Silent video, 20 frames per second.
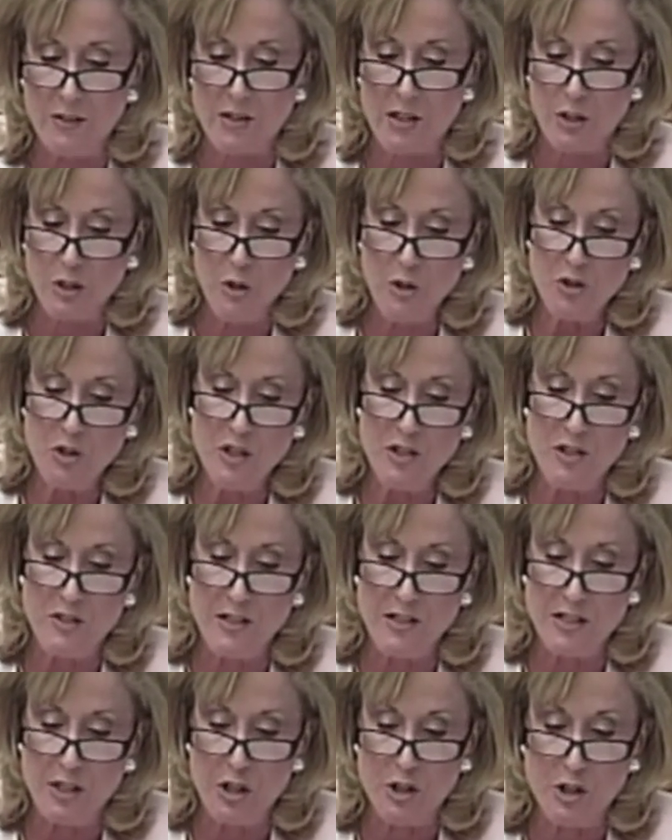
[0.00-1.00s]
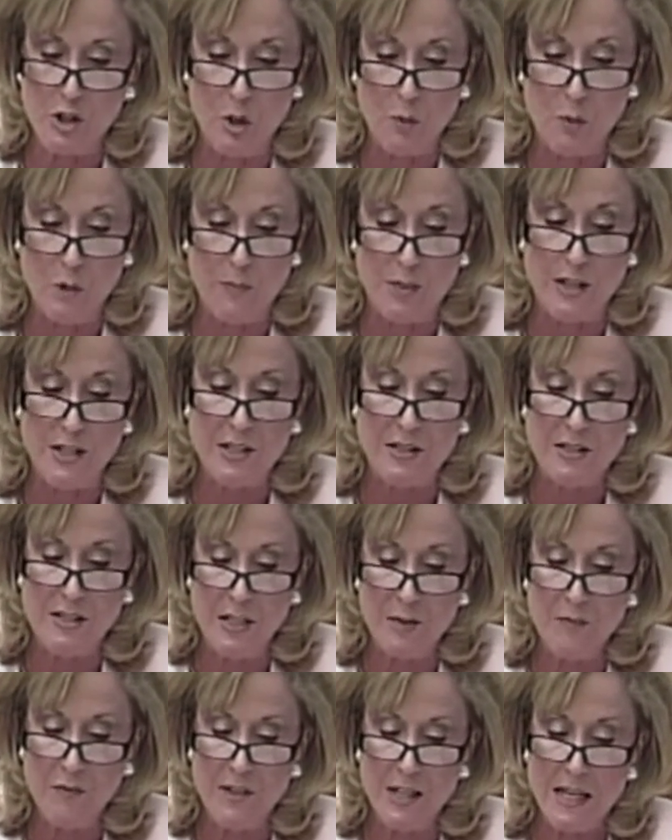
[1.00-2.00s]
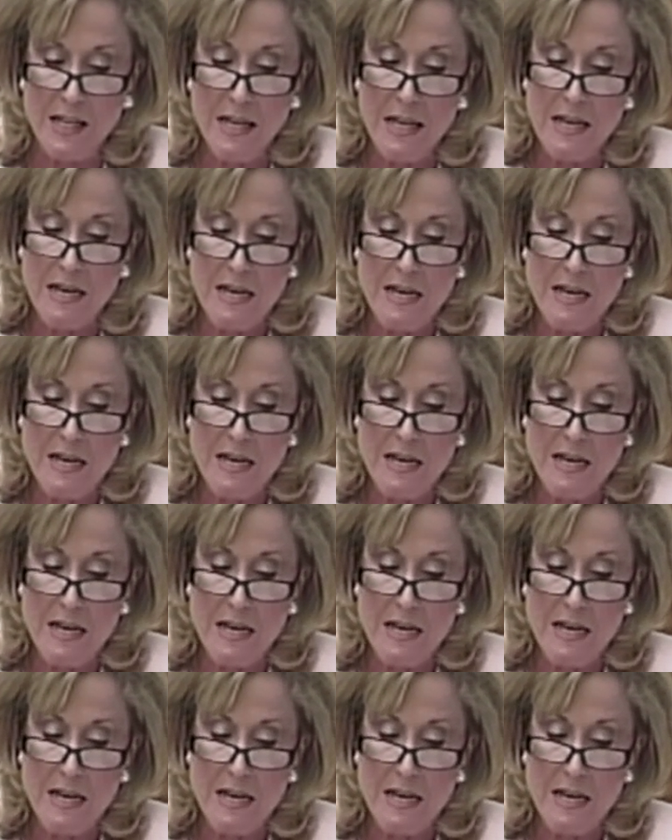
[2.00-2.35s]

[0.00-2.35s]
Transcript: solution to this issue would be to simply